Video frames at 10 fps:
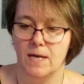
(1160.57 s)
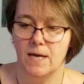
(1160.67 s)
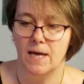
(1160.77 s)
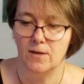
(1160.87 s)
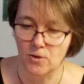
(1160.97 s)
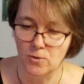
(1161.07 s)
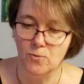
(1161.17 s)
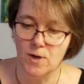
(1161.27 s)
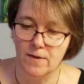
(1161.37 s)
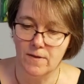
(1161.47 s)
and glue
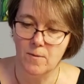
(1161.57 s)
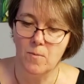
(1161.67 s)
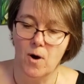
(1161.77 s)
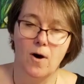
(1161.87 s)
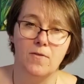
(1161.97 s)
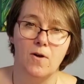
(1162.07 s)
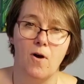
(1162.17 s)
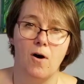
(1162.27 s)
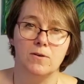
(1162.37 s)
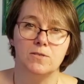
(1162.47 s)
gun them on there
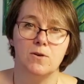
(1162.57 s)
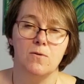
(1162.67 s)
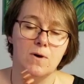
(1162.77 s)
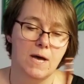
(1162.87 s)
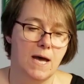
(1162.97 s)
also.